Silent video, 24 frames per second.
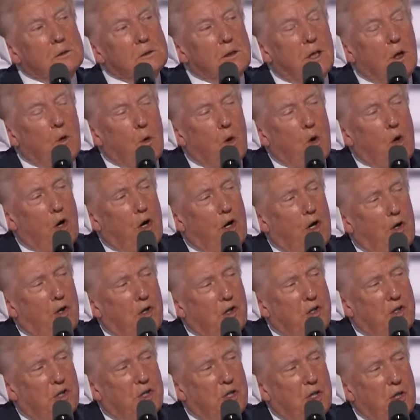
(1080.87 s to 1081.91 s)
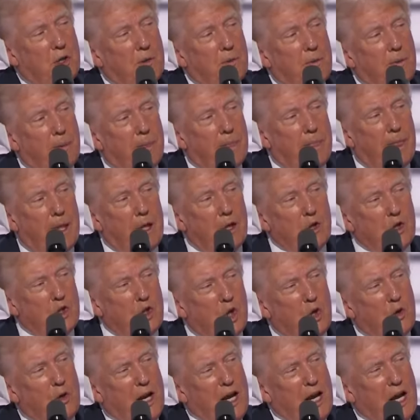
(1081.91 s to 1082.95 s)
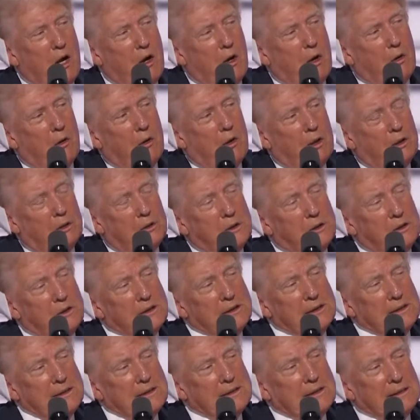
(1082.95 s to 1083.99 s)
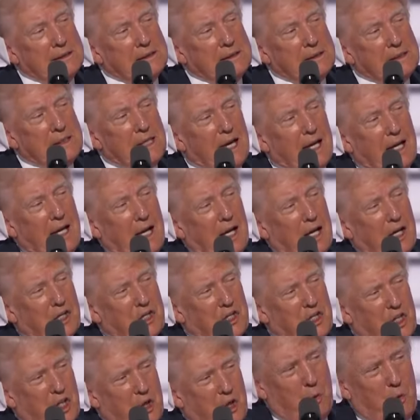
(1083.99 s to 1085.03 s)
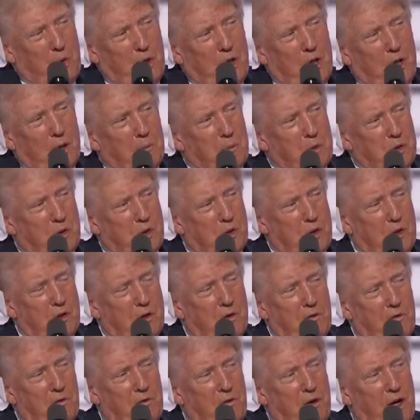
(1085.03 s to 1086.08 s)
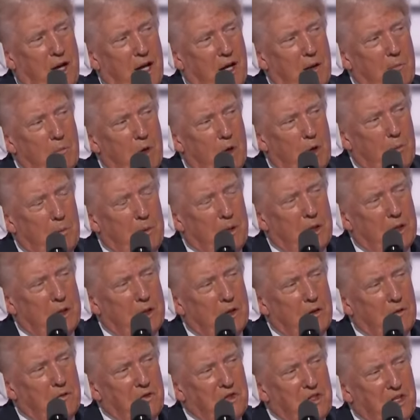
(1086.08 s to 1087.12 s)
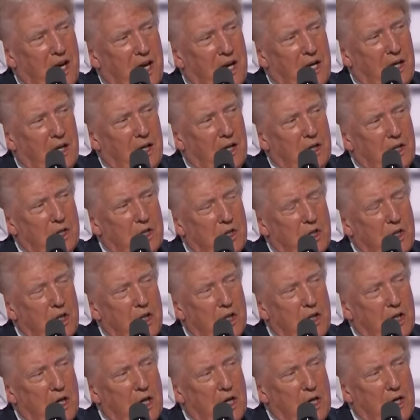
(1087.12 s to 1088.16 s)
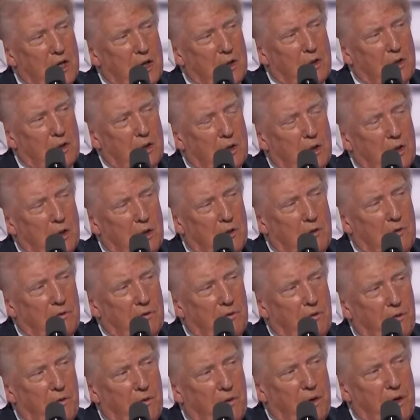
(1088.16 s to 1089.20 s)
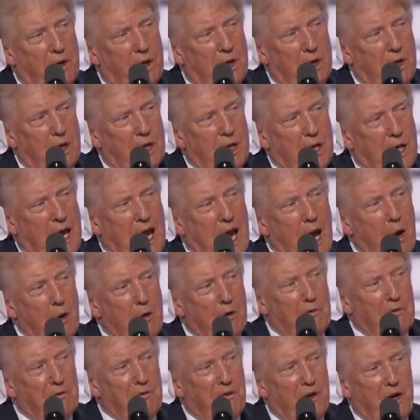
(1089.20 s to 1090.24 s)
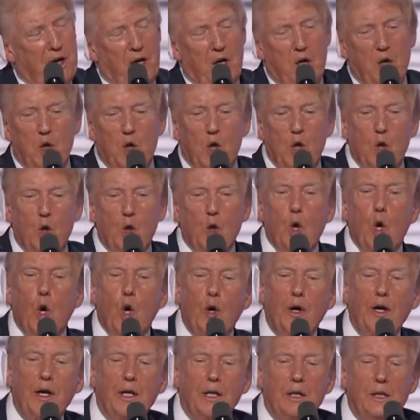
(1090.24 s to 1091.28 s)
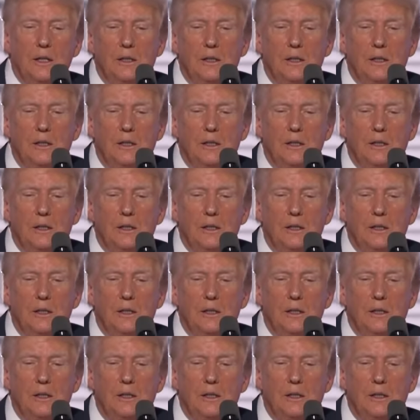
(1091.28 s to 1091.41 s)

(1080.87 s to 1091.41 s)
They're warriors. So now I ask we observe a moment of silence in honor of our friend Corey.